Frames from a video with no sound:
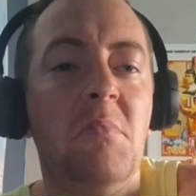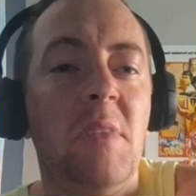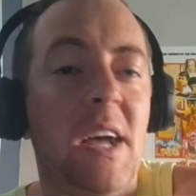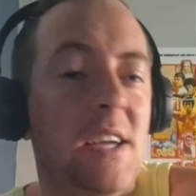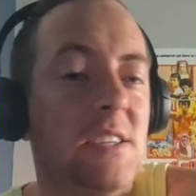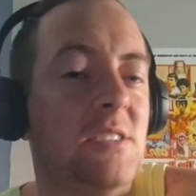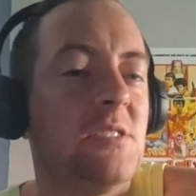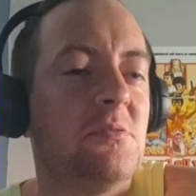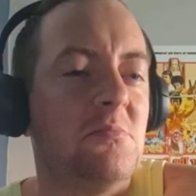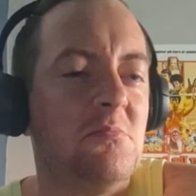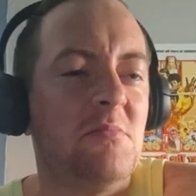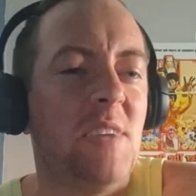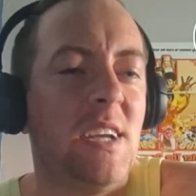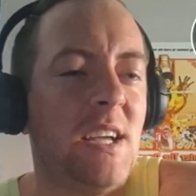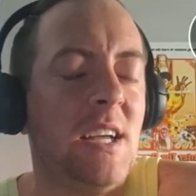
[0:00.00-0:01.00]
Nice.
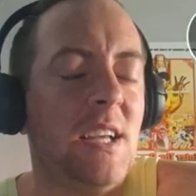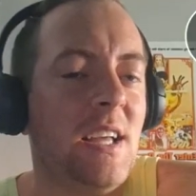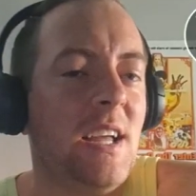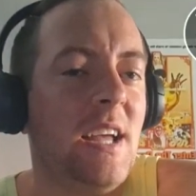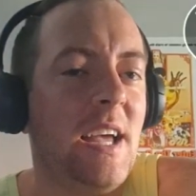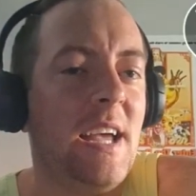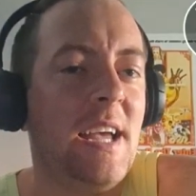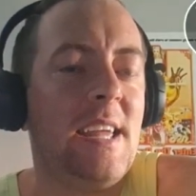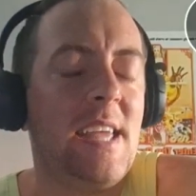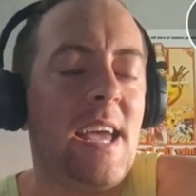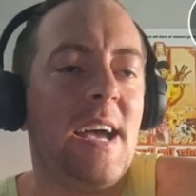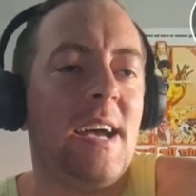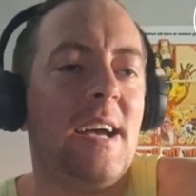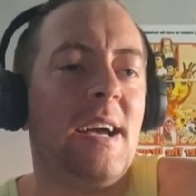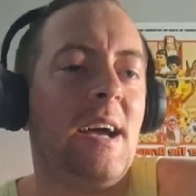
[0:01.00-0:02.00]

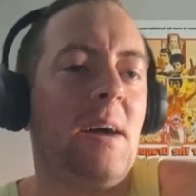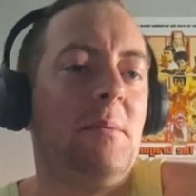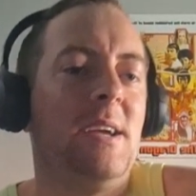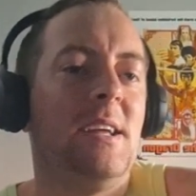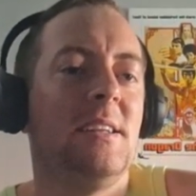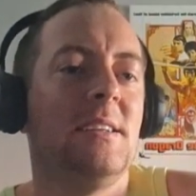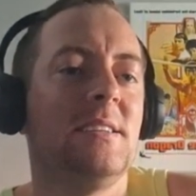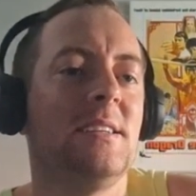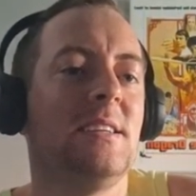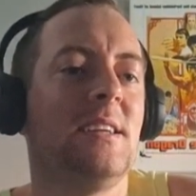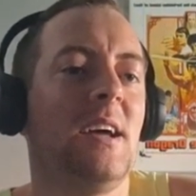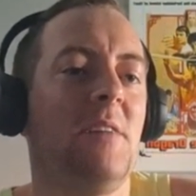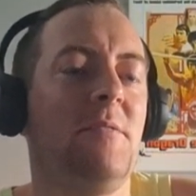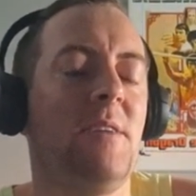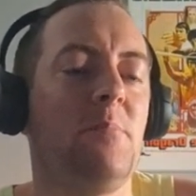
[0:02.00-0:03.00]
Yeah, I mean,
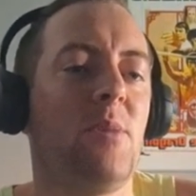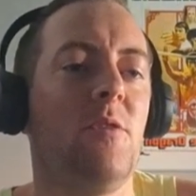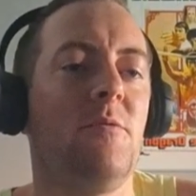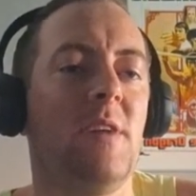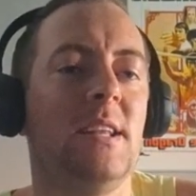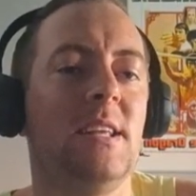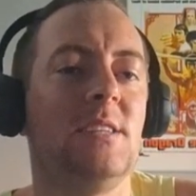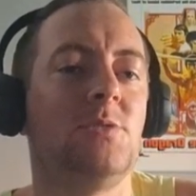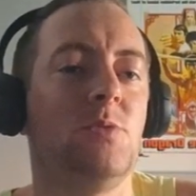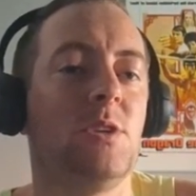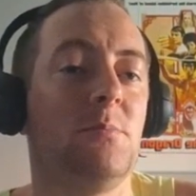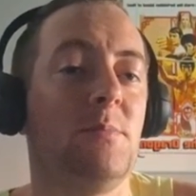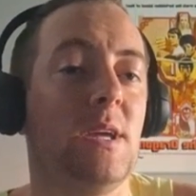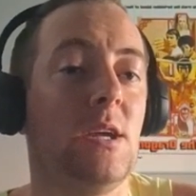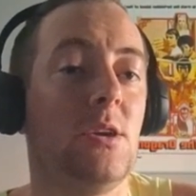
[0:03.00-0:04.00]
I think both endings
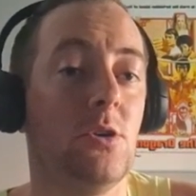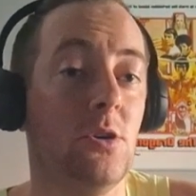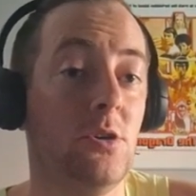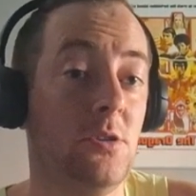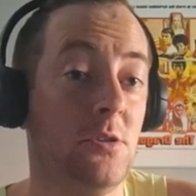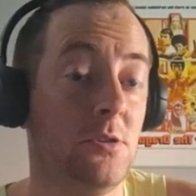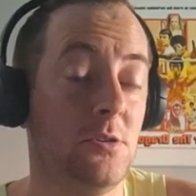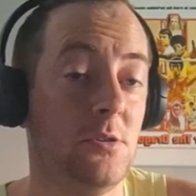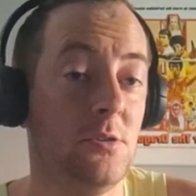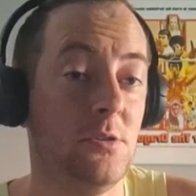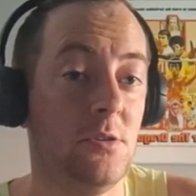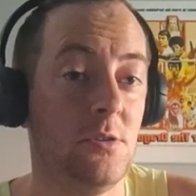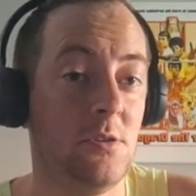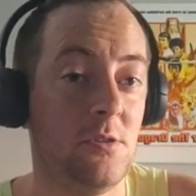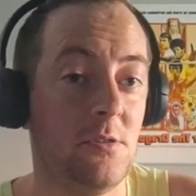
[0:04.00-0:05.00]
would have been good.
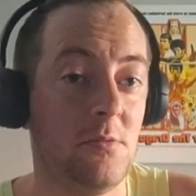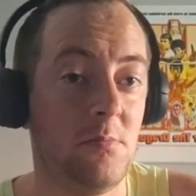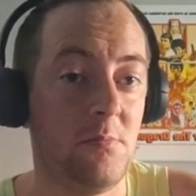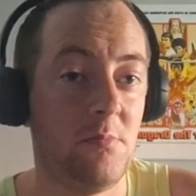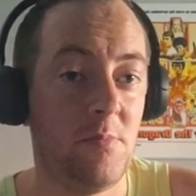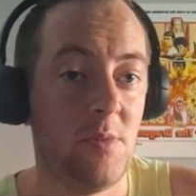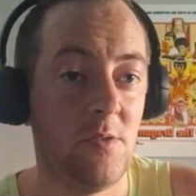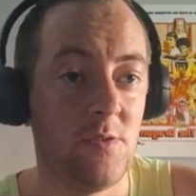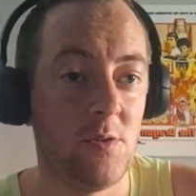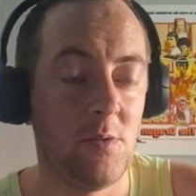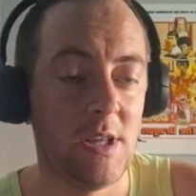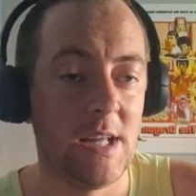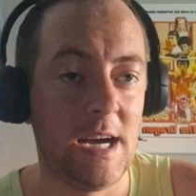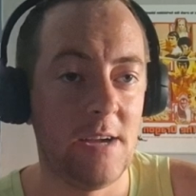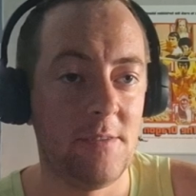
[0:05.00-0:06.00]
Both the
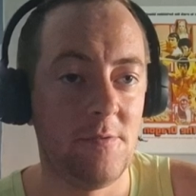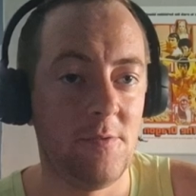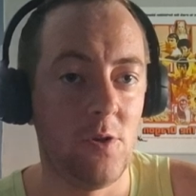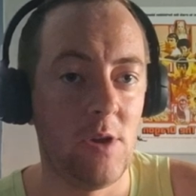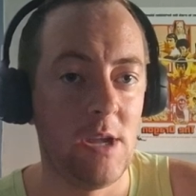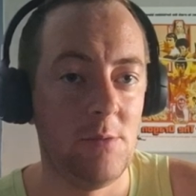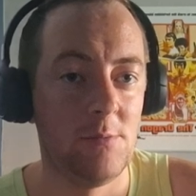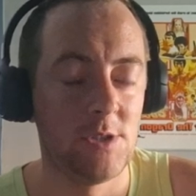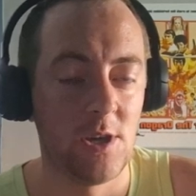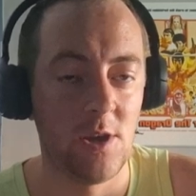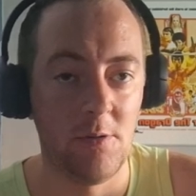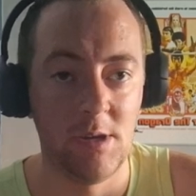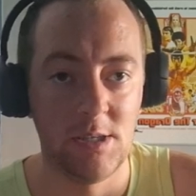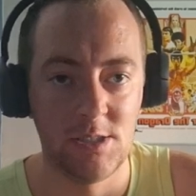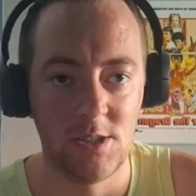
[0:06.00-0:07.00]
one I thought he was
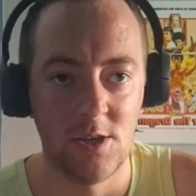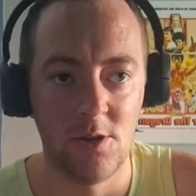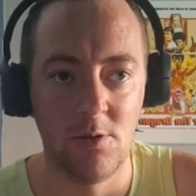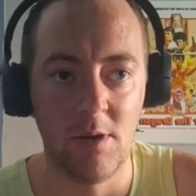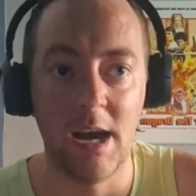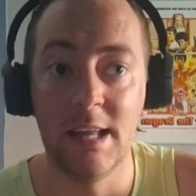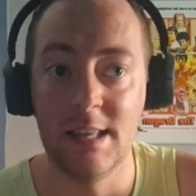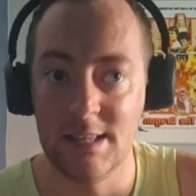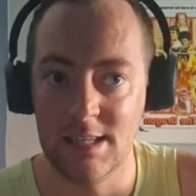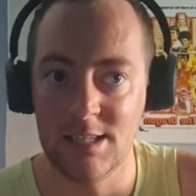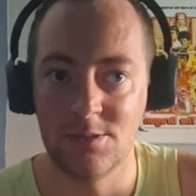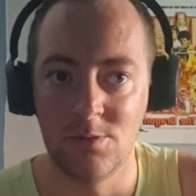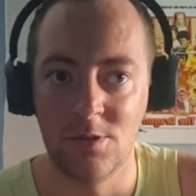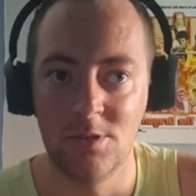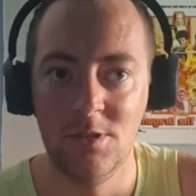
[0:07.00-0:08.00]
going to do and
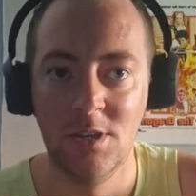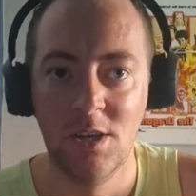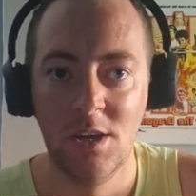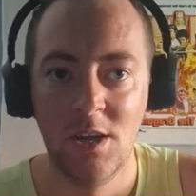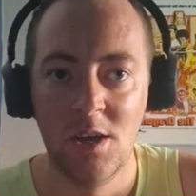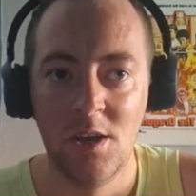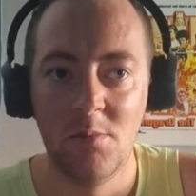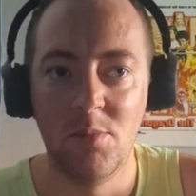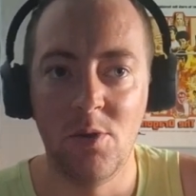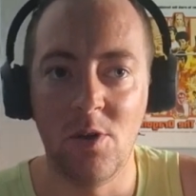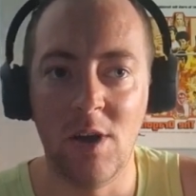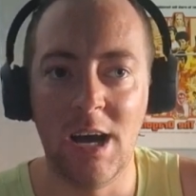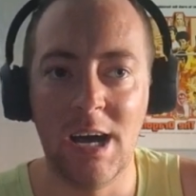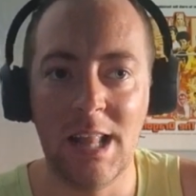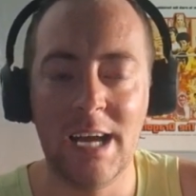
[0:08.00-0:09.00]
this one. but
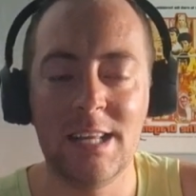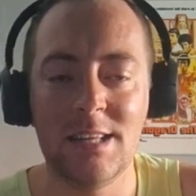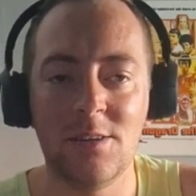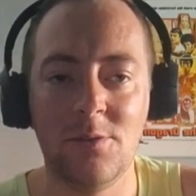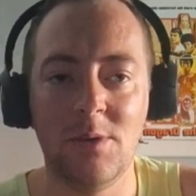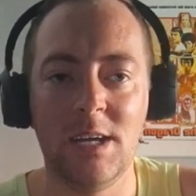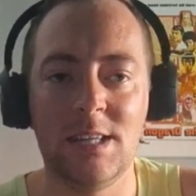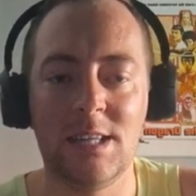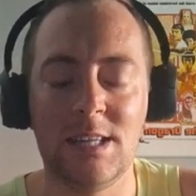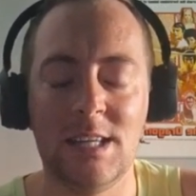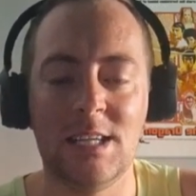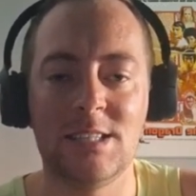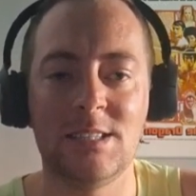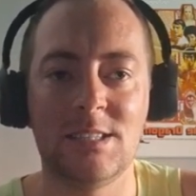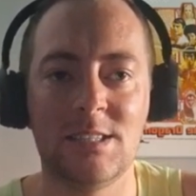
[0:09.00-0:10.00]
I like the way
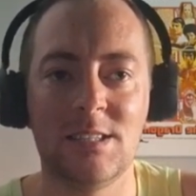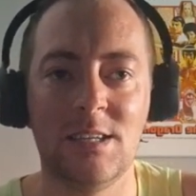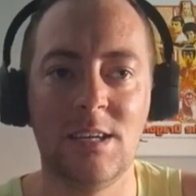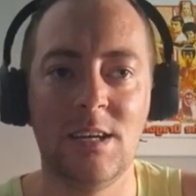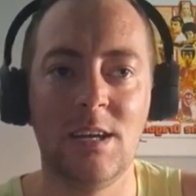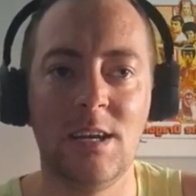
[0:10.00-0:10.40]
this